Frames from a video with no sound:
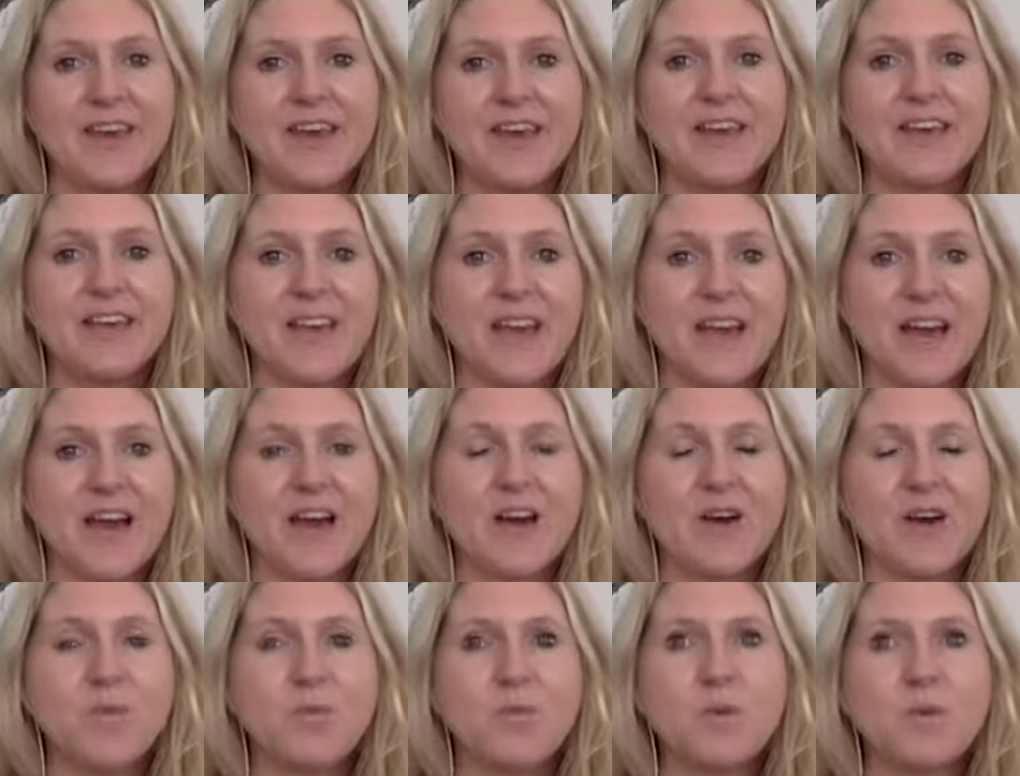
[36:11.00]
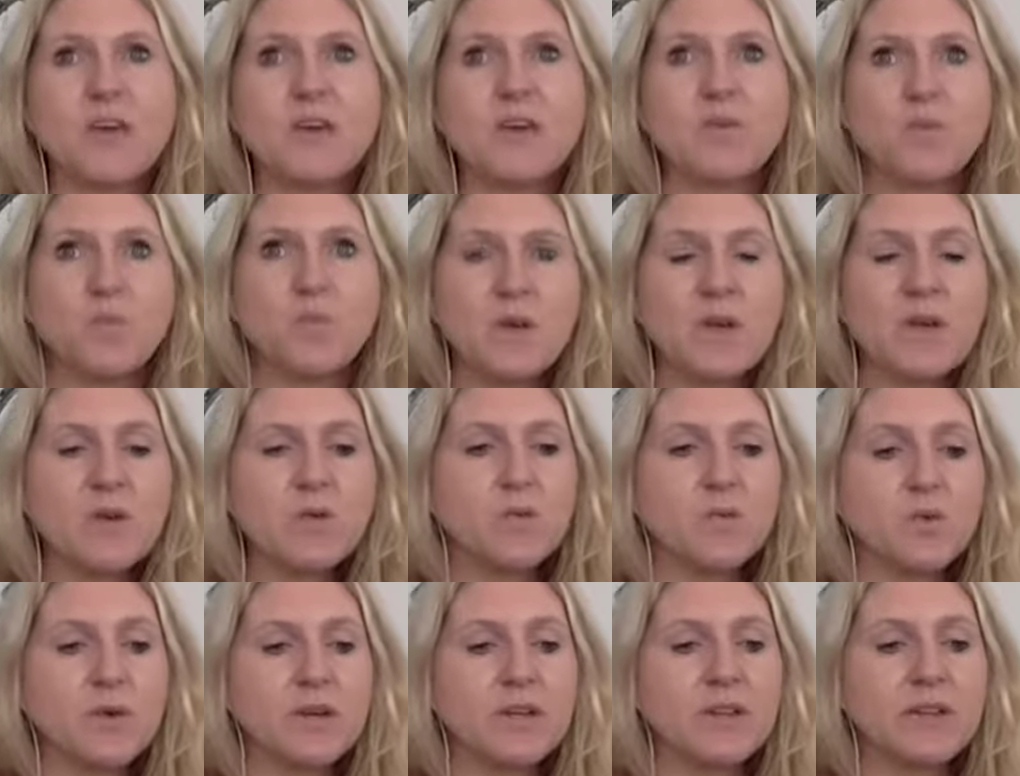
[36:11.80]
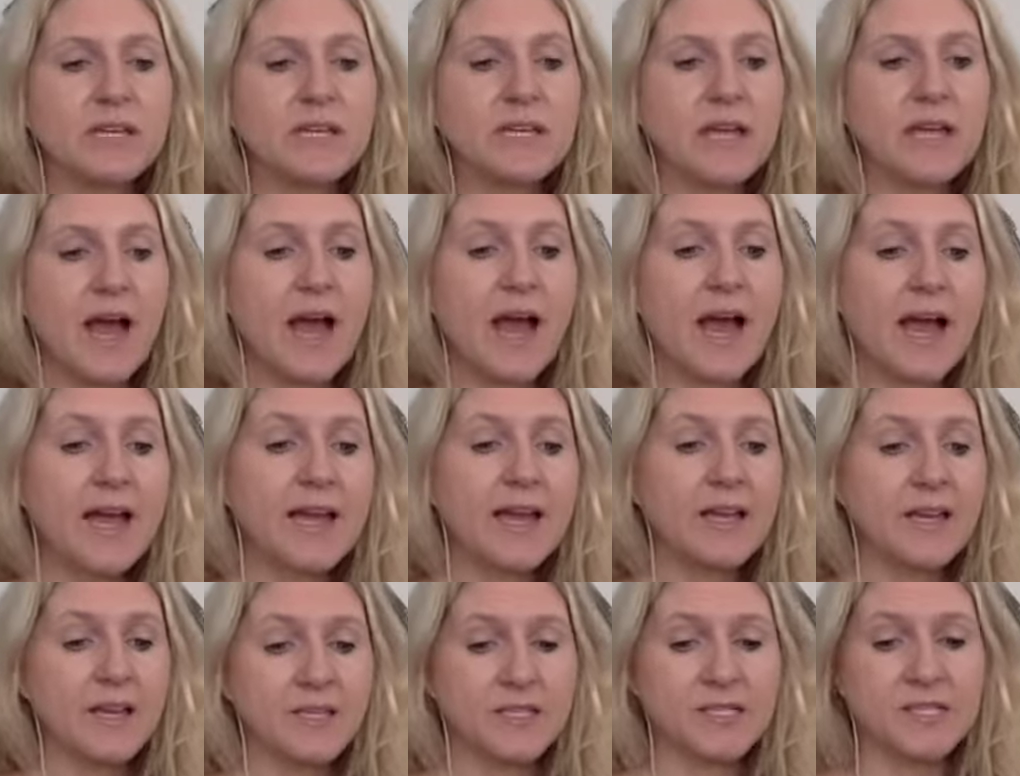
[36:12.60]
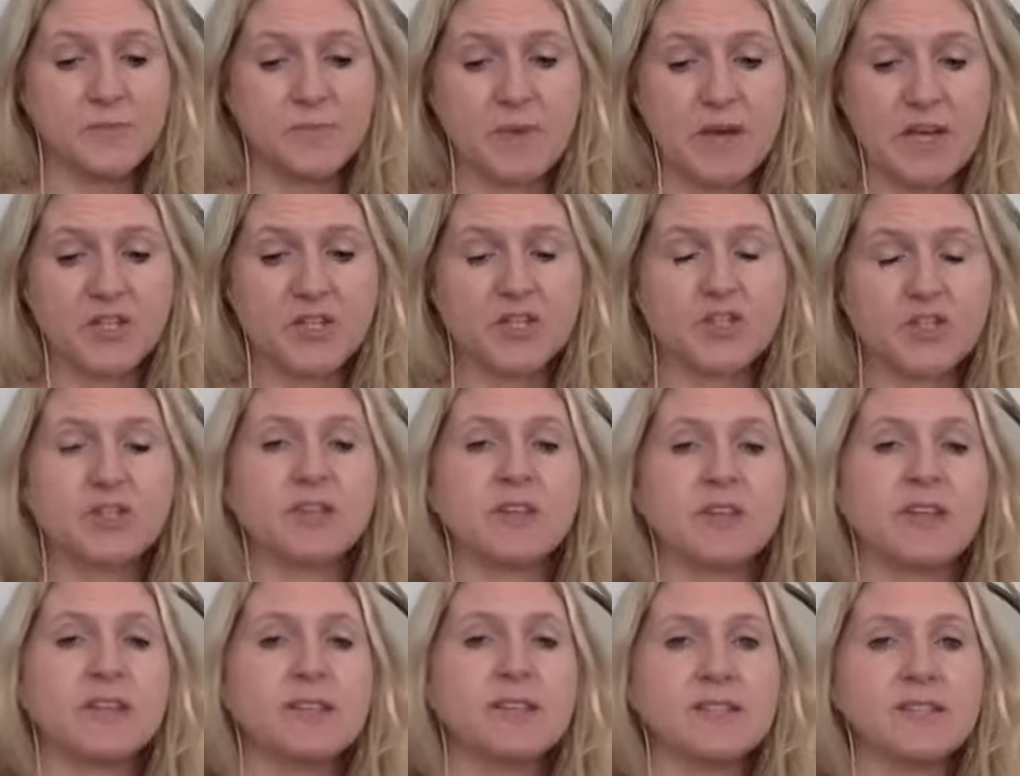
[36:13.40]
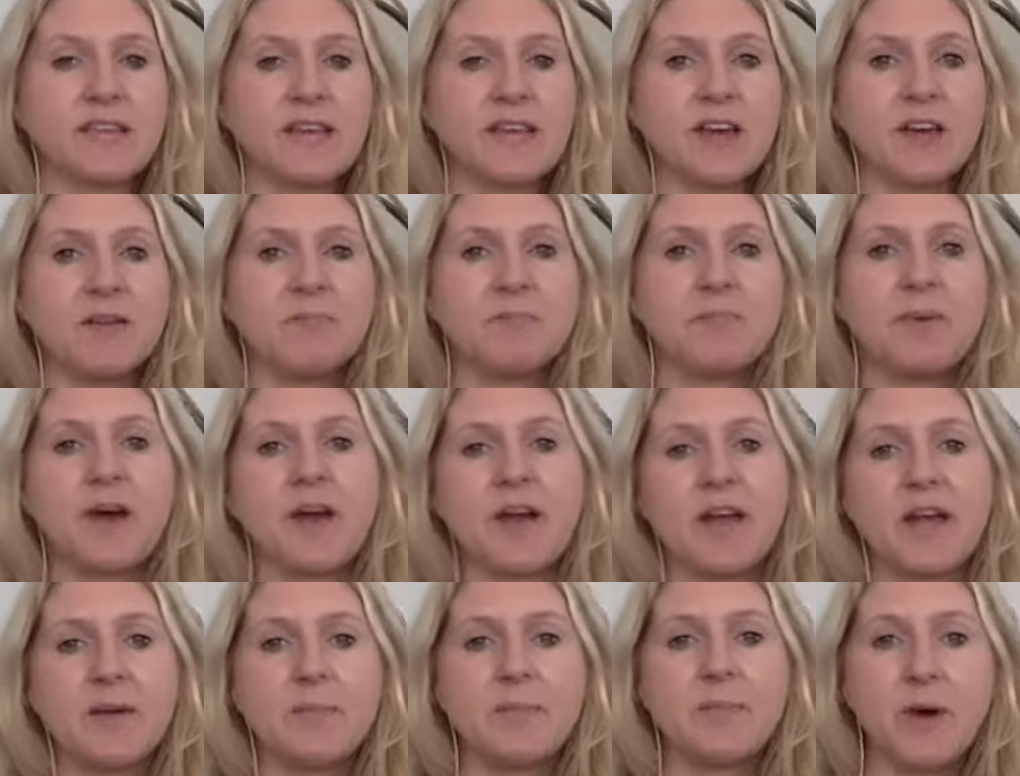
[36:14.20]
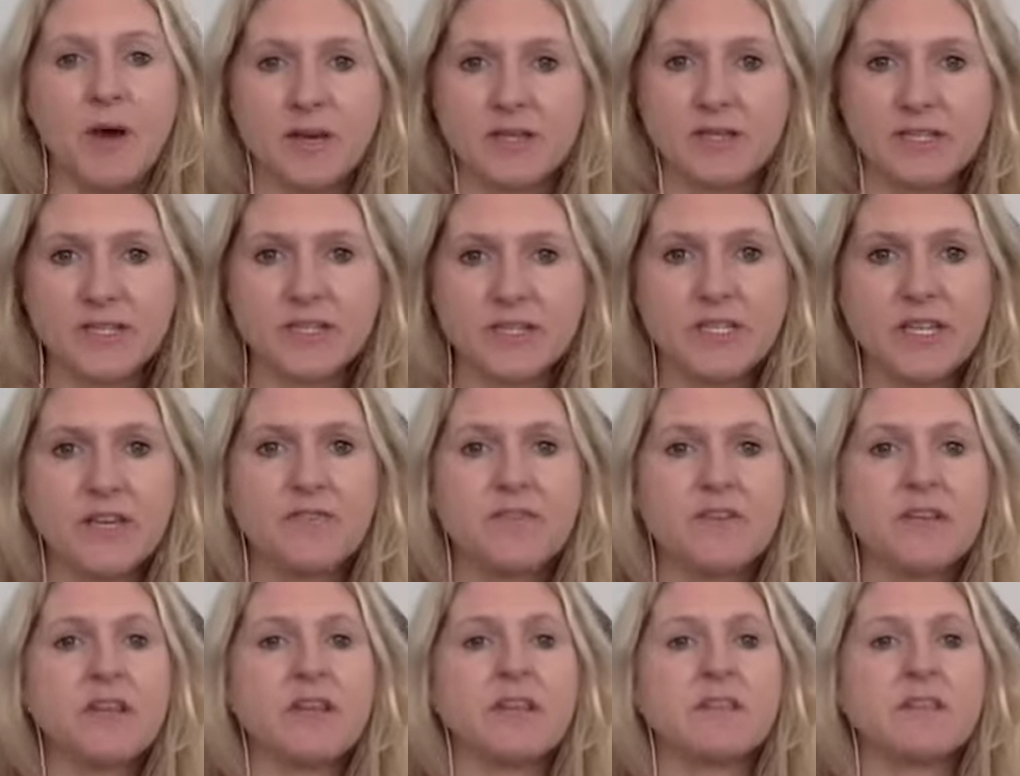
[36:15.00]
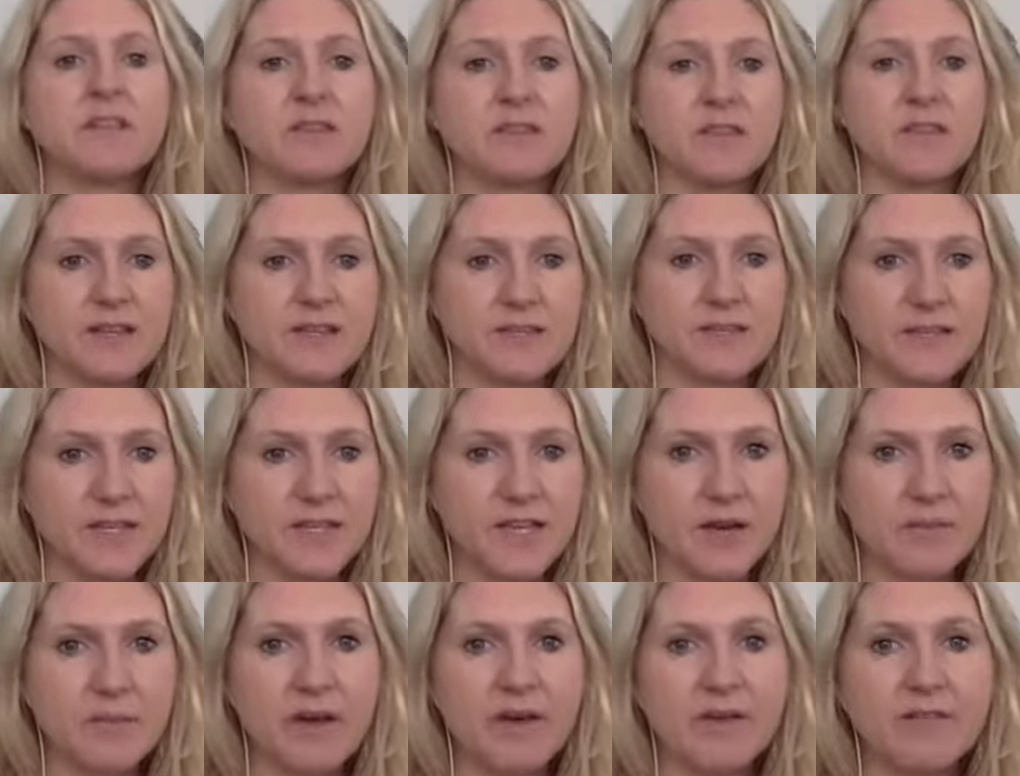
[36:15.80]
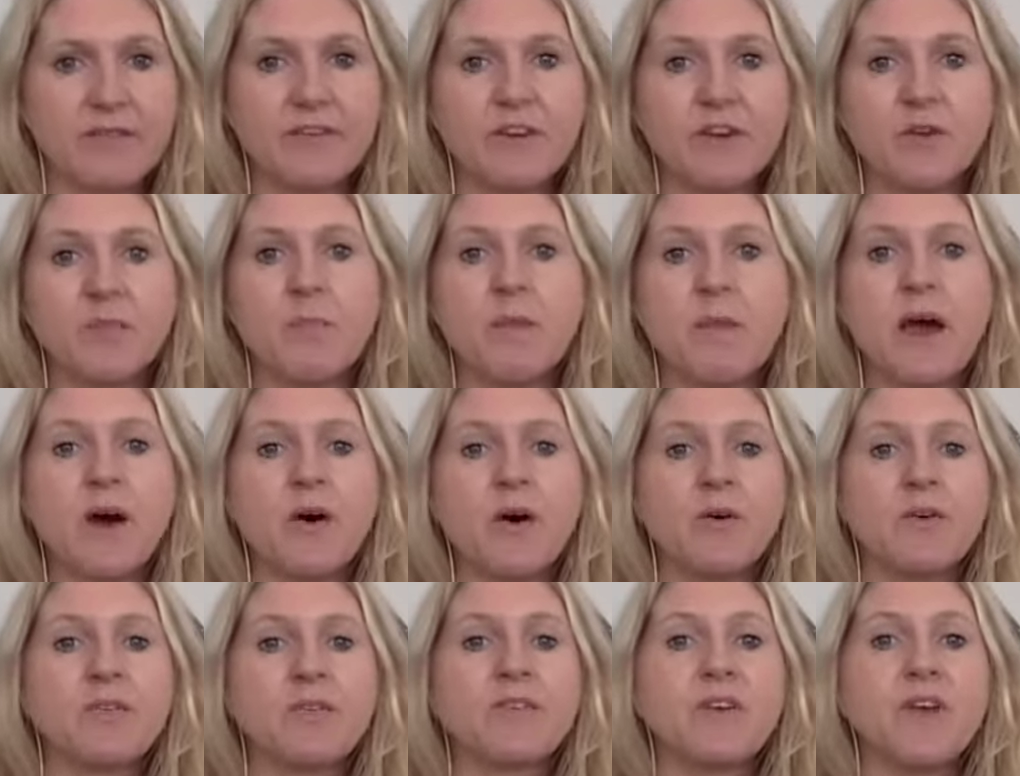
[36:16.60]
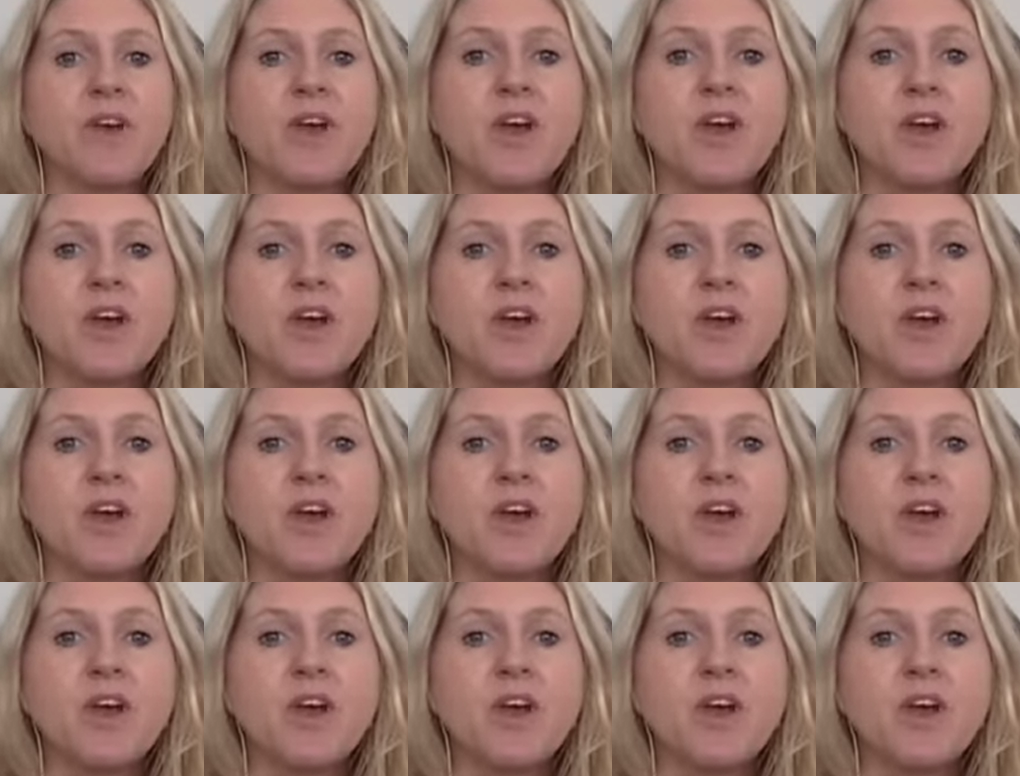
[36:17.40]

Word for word: Yeah, we we really, I especially stand by positivity, the things that come out of your mouth.